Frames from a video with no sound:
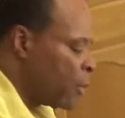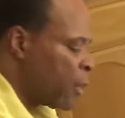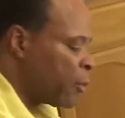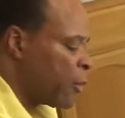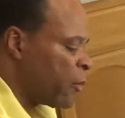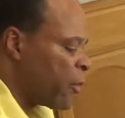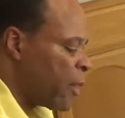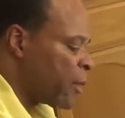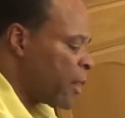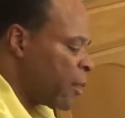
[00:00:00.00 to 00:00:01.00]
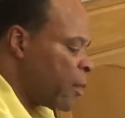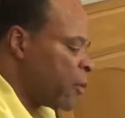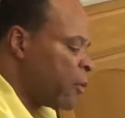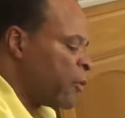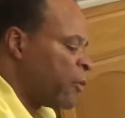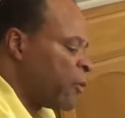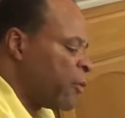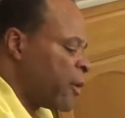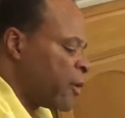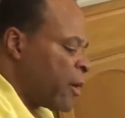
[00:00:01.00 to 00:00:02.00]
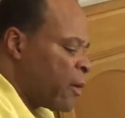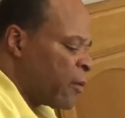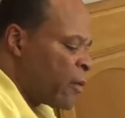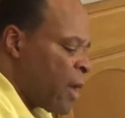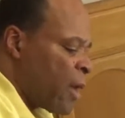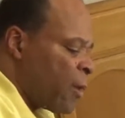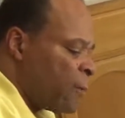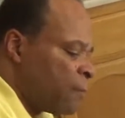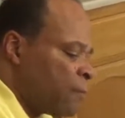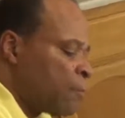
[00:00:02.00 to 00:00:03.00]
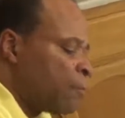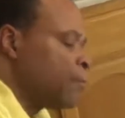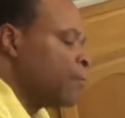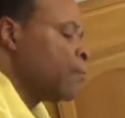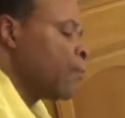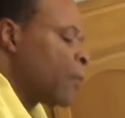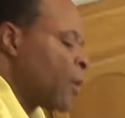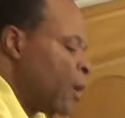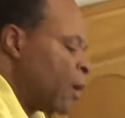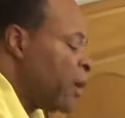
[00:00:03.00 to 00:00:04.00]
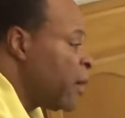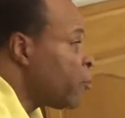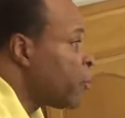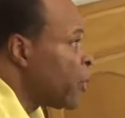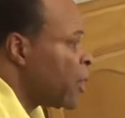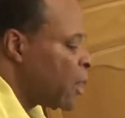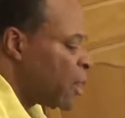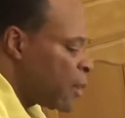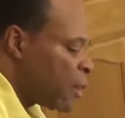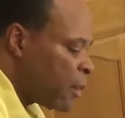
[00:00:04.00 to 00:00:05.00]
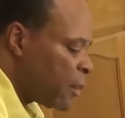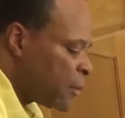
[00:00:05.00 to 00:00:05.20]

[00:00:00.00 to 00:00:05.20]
now I'm going to set that aside. Let it breathe.